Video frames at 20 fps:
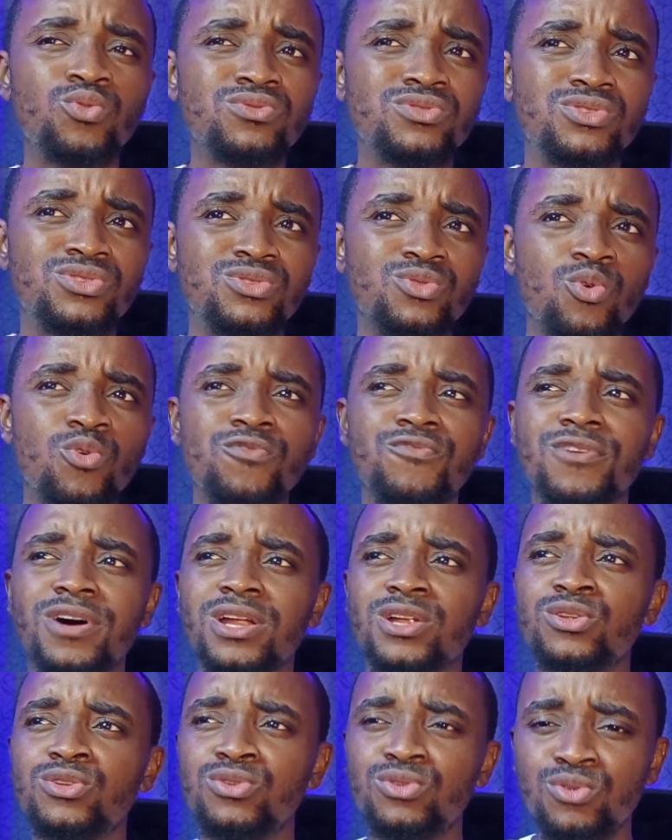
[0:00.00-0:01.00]
Don't
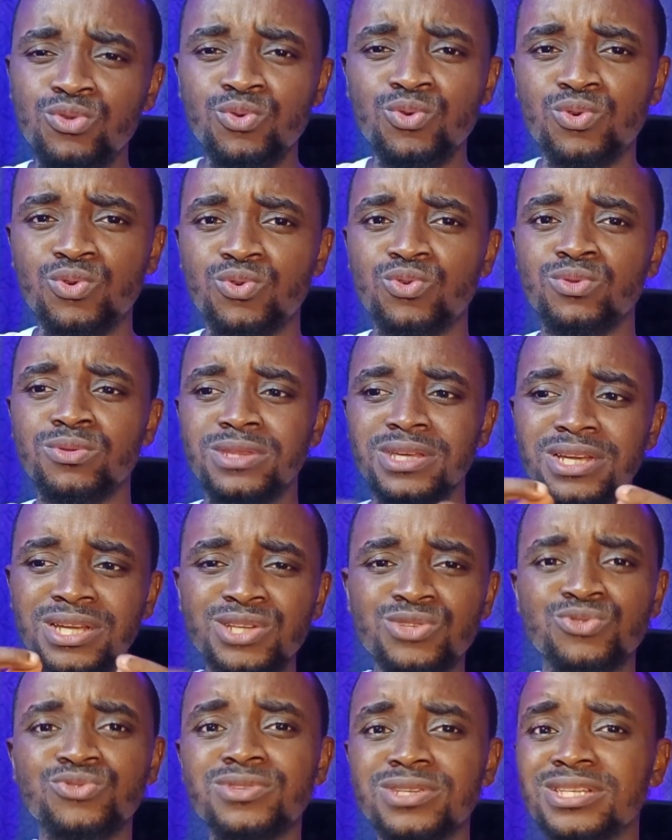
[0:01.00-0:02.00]
overlook
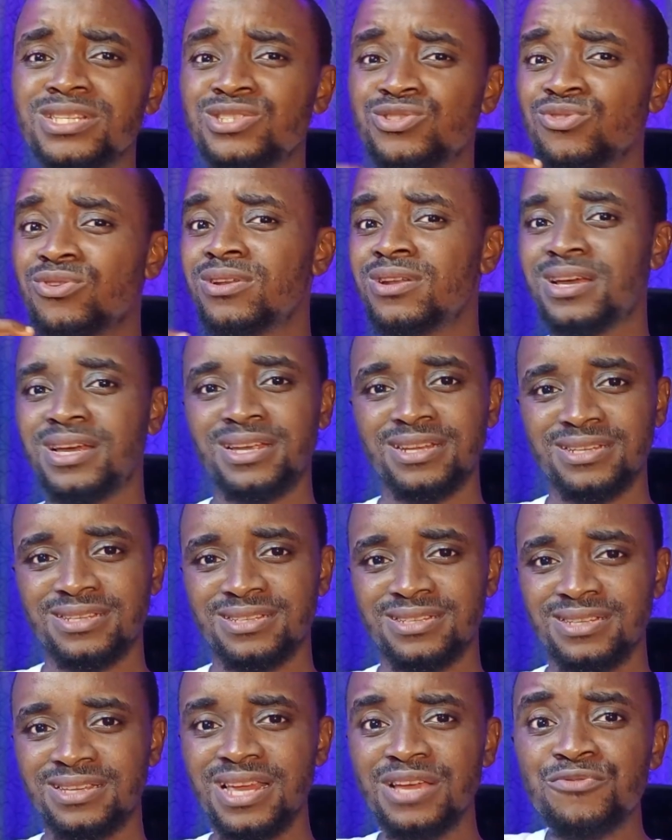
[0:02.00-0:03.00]
the little things you
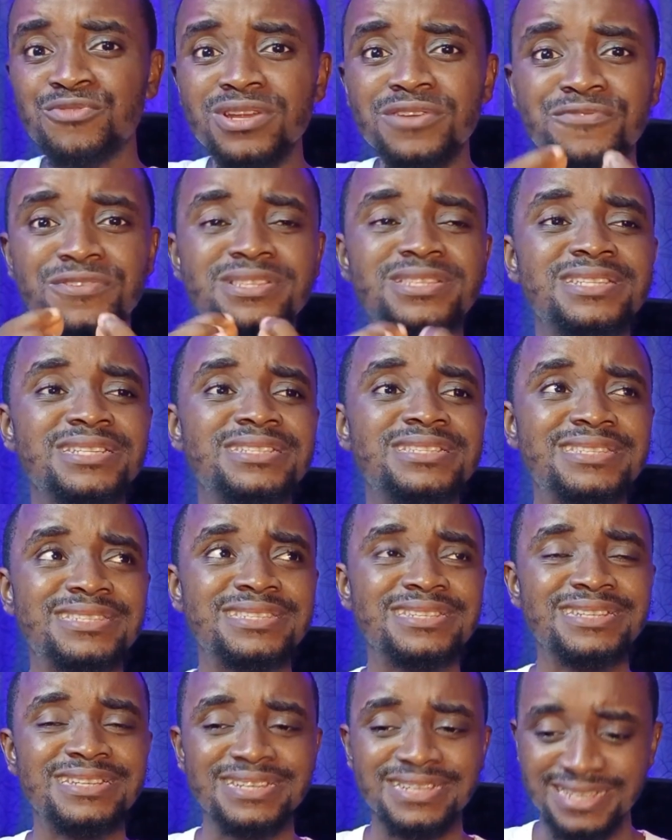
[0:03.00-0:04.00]
learn, even if it
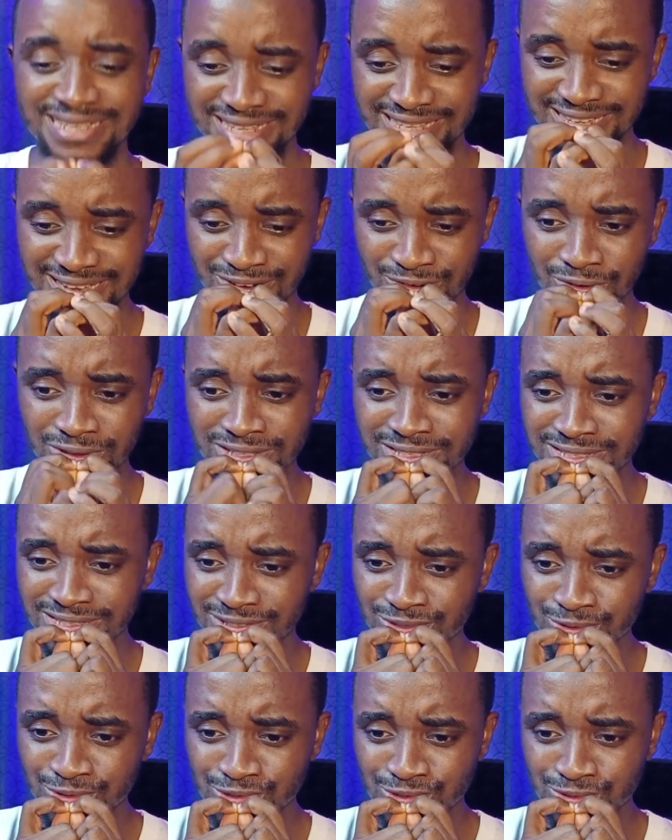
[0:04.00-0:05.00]
is,
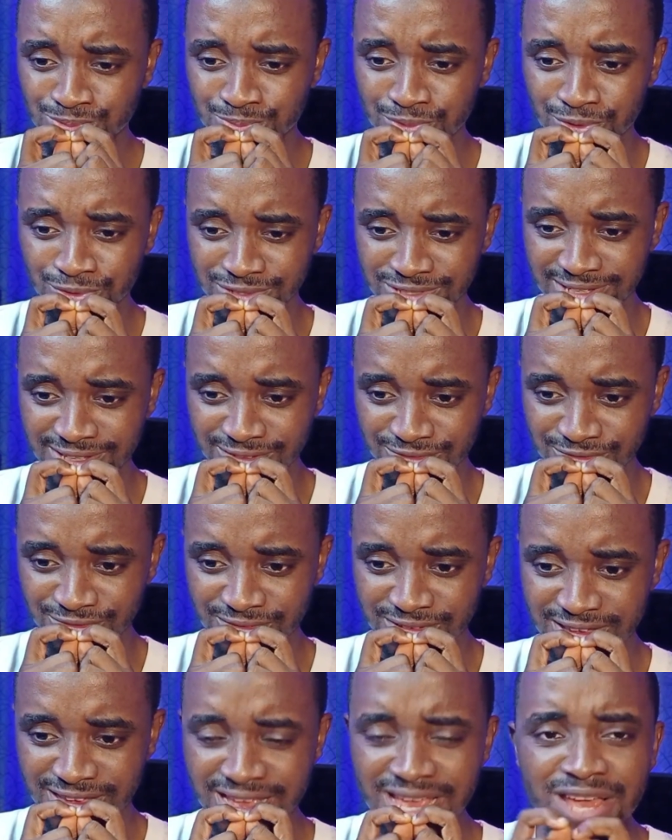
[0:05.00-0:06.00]
what is so small,
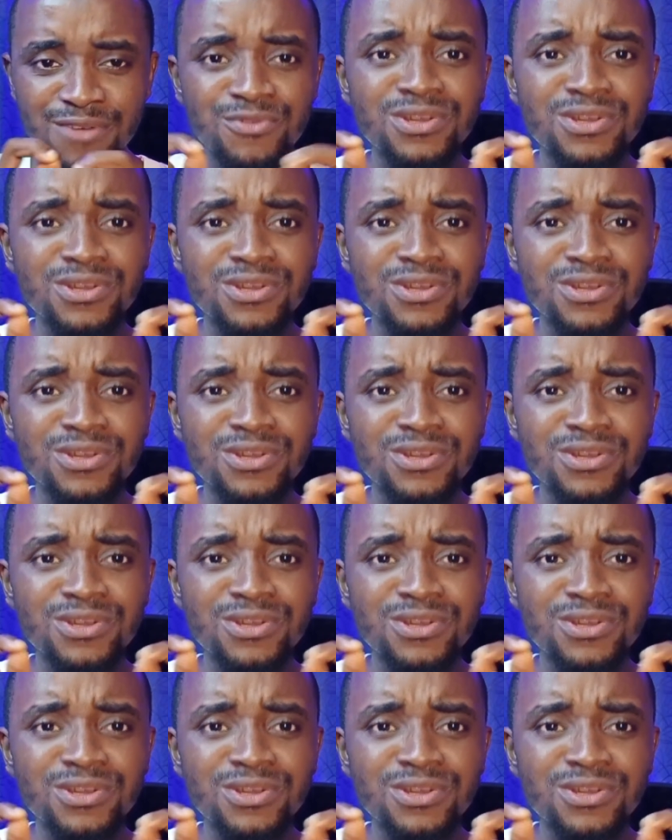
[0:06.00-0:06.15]
safe.